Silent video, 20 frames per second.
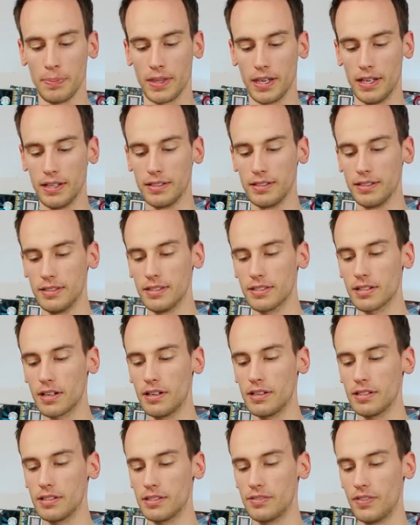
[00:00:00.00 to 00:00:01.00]
And this
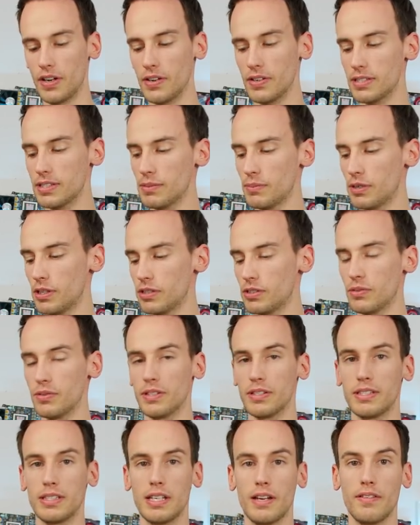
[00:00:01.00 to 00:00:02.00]
card is very similar to
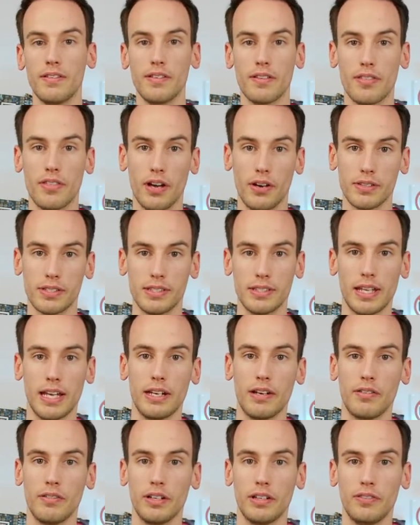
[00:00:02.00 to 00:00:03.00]
the
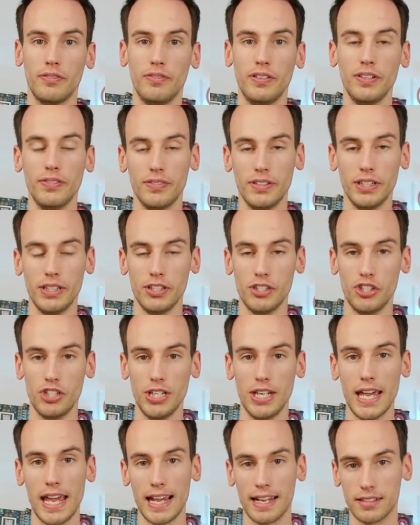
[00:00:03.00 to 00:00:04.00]
7950
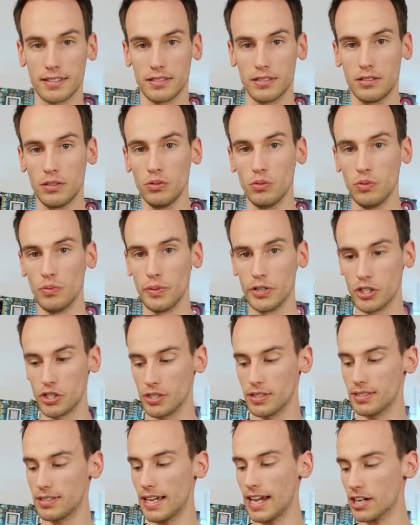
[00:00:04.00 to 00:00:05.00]
GX2, which
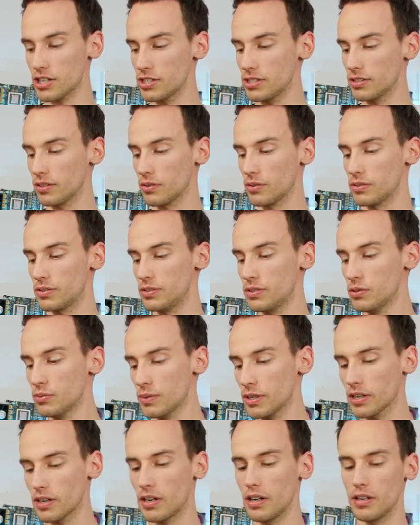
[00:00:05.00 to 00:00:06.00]
is actually the
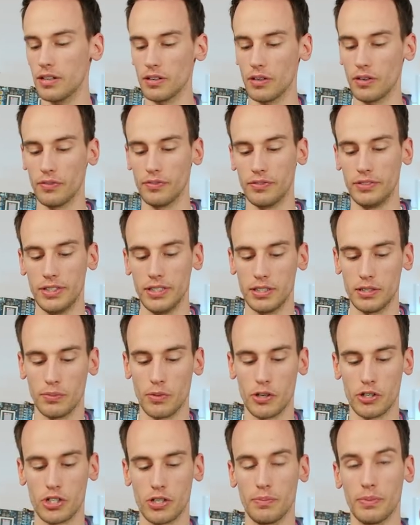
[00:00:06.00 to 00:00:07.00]
consumer card of this
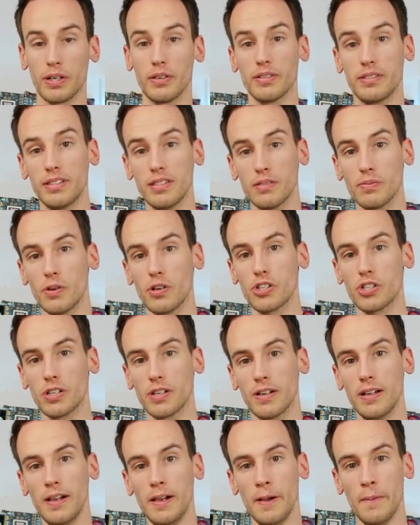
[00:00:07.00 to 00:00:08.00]
version, because this
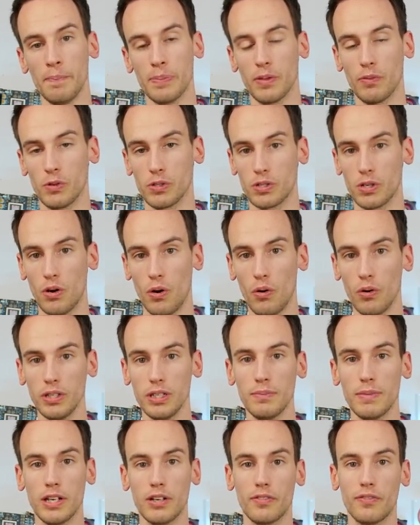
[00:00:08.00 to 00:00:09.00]
version was
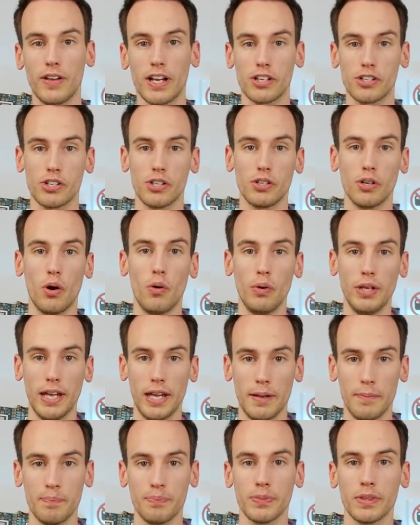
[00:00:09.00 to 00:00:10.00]
only manufactured
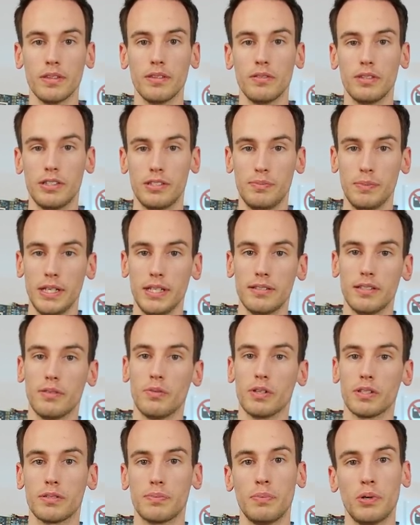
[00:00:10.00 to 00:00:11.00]
OEM. This means it
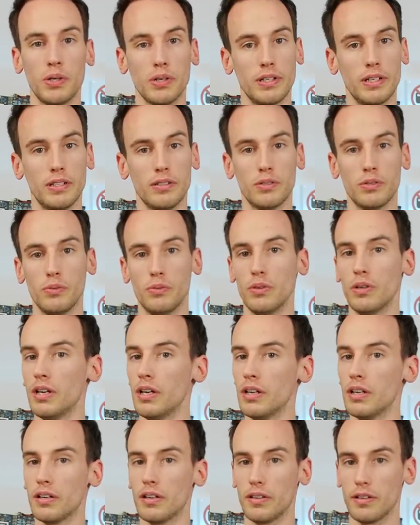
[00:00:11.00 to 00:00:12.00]
was put into
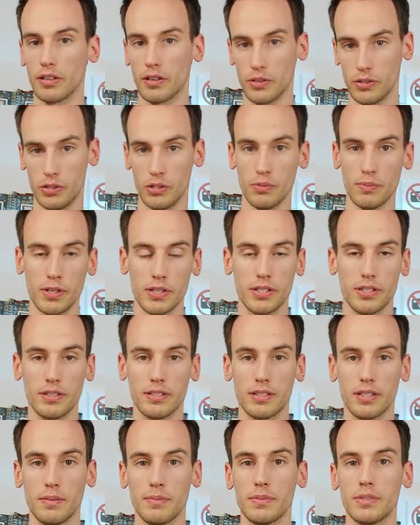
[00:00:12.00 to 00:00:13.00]
consumer
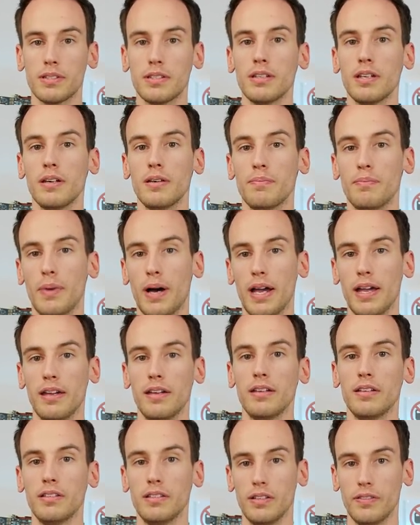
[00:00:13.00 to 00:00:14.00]
systems
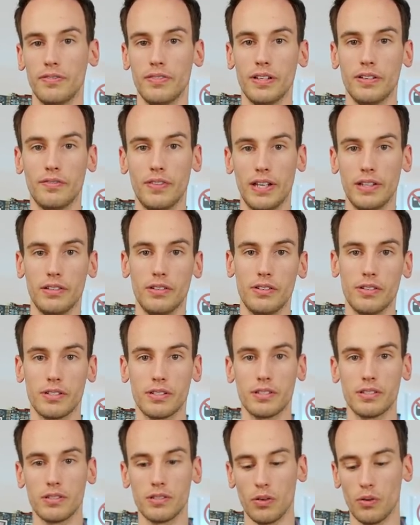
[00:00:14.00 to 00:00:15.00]
by different vendors.
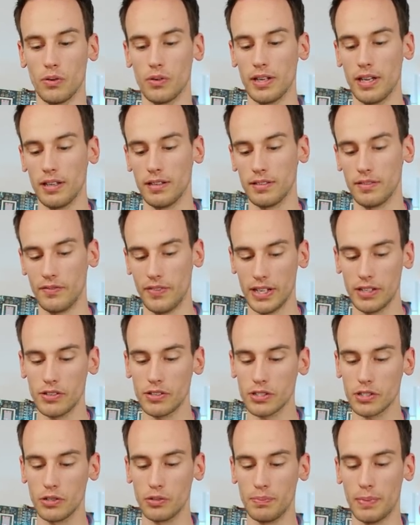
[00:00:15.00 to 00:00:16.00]
So
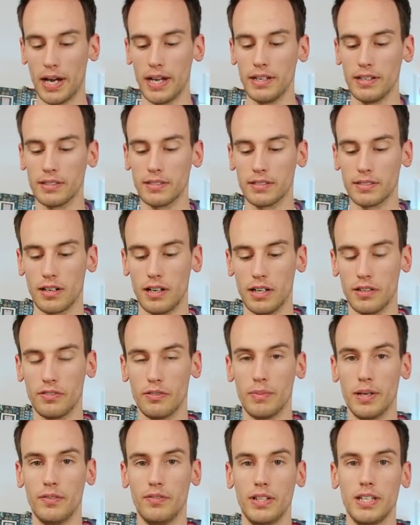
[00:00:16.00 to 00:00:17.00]
vendors could buy this card
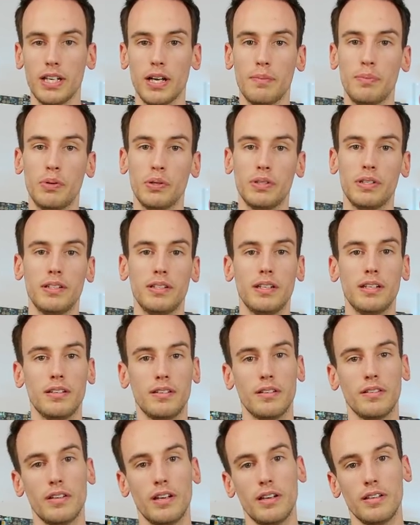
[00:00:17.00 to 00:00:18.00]
from Nvidia, put it
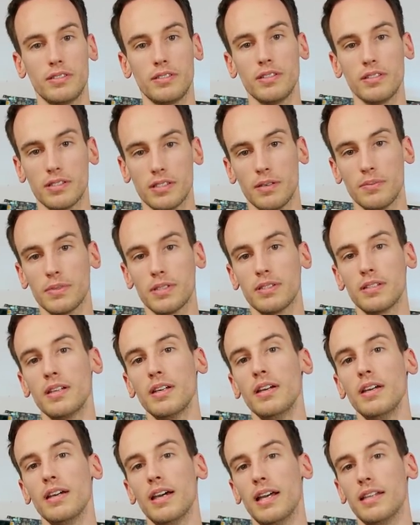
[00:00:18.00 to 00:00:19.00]
in systems,
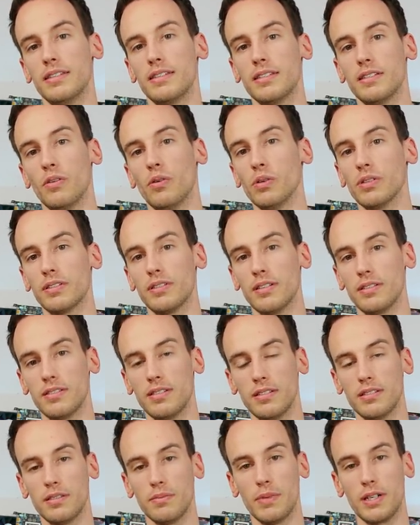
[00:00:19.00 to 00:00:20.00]
and sold the
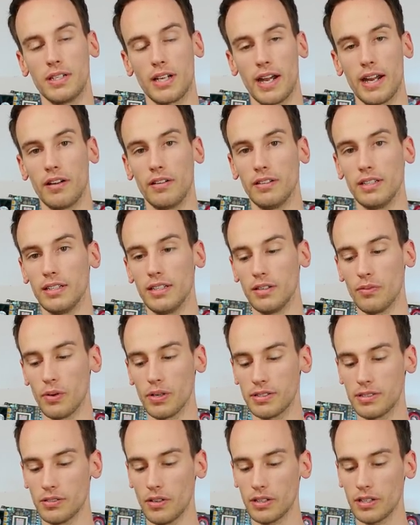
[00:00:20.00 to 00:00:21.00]
system entirely. It
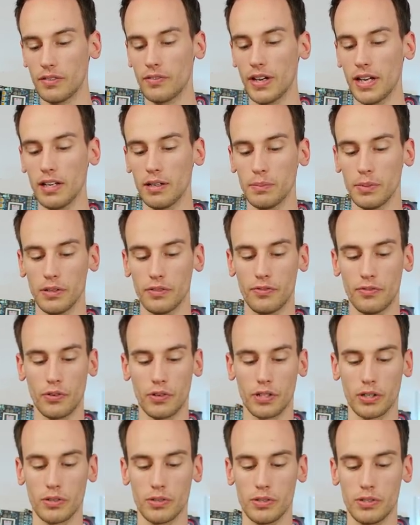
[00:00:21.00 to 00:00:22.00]
was not available
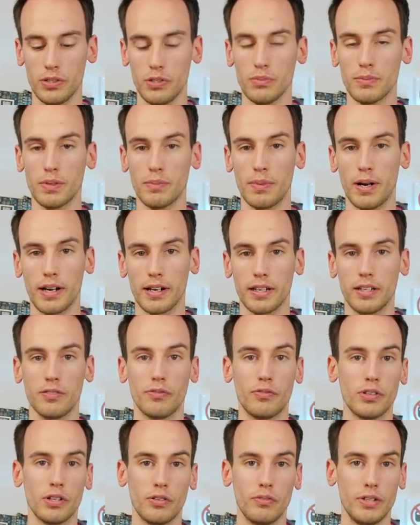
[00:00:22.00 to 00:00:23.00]
for the consumer market,
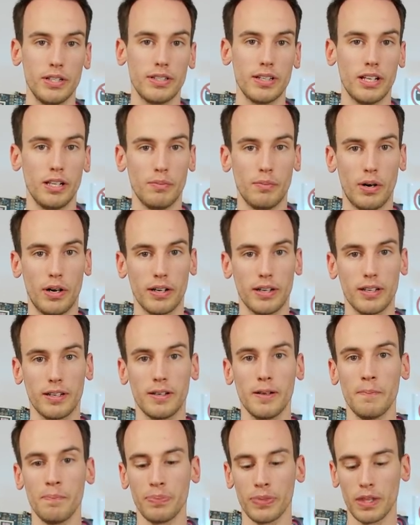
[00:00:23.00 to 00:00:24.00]
for the retail
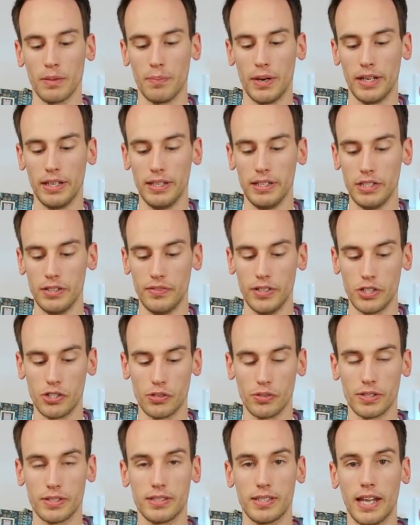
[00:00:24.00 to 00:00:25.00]
market, by
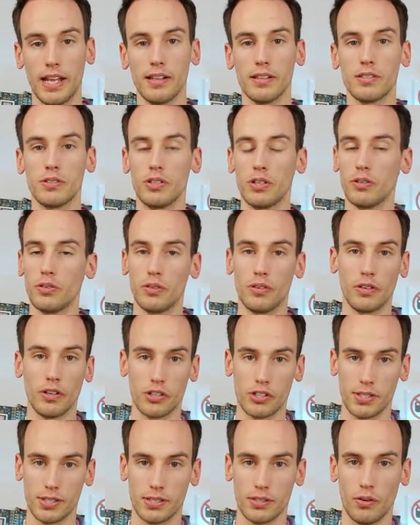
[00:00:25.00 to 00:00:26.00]
individual sales, so you could
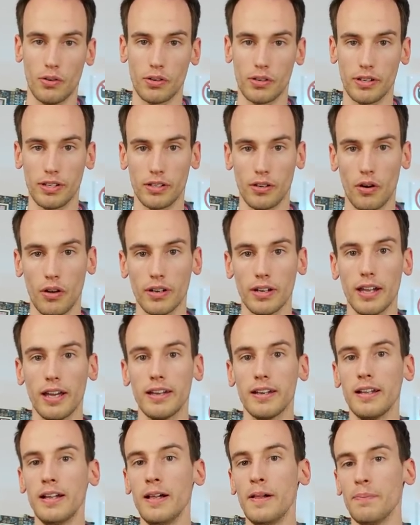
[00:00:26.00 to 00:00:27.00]
not just order it
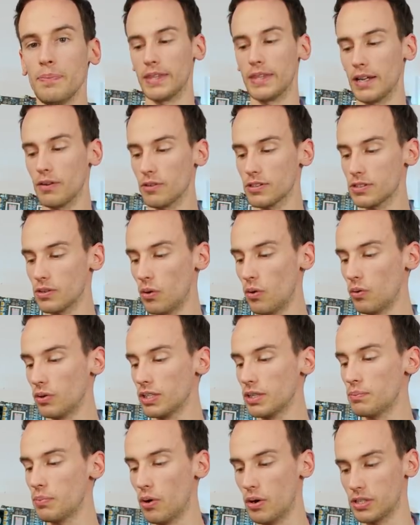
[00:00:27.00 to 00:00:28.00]
online. That was
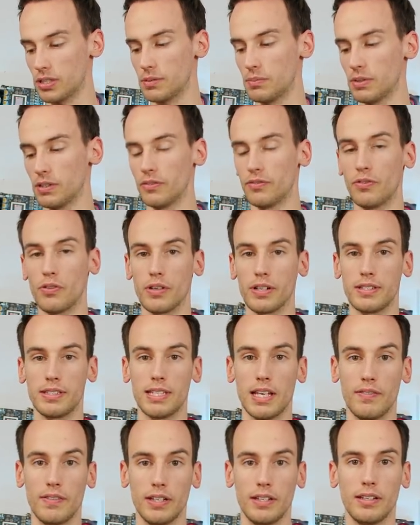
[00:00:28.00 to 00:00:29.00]
only possible for the
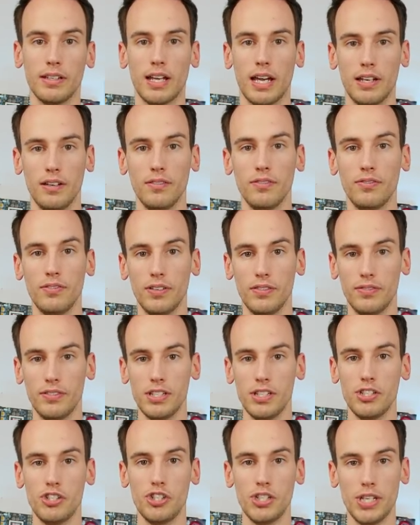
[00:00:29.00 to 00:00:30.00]

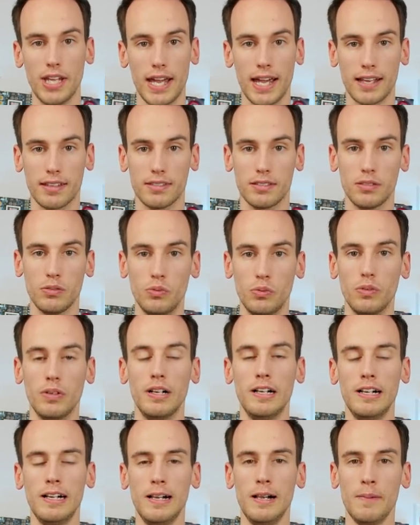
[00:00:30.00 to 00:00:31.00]
7950 GX2.
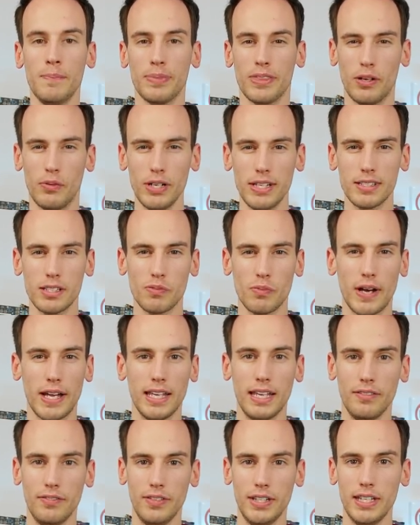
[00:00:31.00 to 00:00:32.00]
The reason
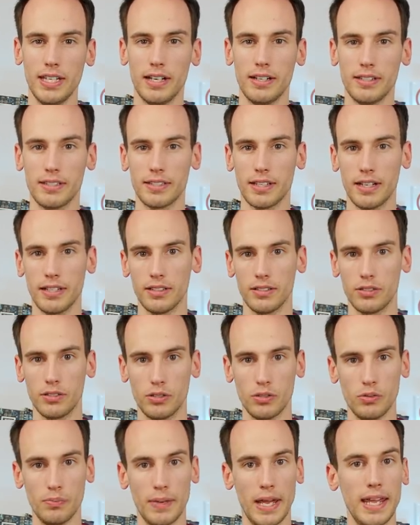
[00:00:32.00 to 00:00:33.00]
why Nvidia decided
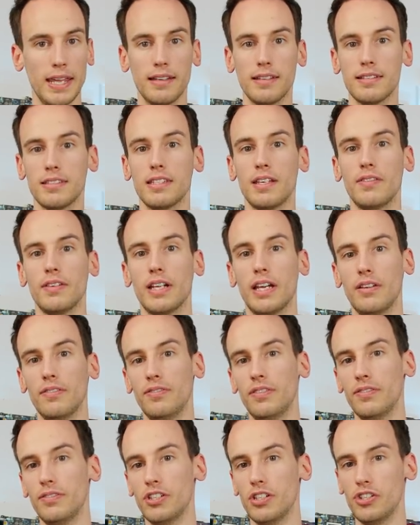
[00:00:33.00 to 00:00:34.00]
to make the
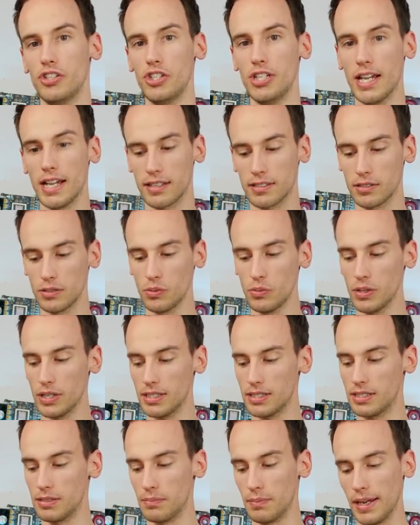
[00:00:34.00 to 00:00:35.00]
7950 GX2
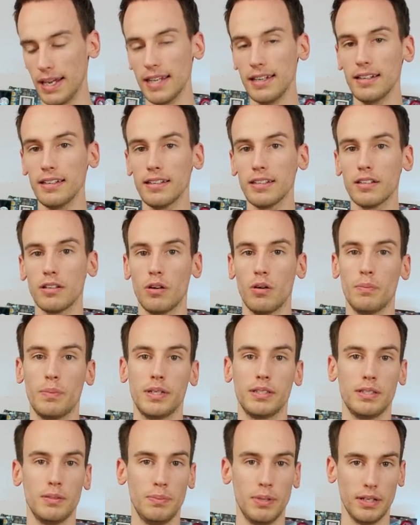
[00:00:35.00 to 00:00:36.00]
is mainly
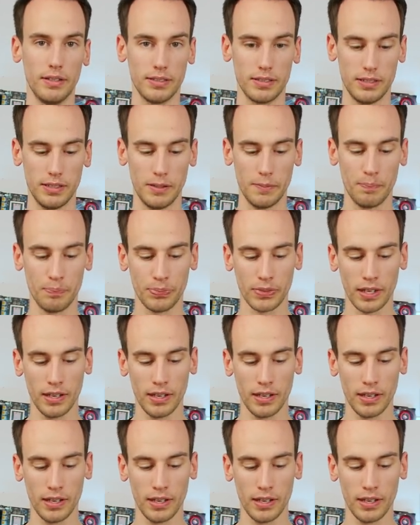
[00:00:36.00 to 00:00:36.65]
compatibility.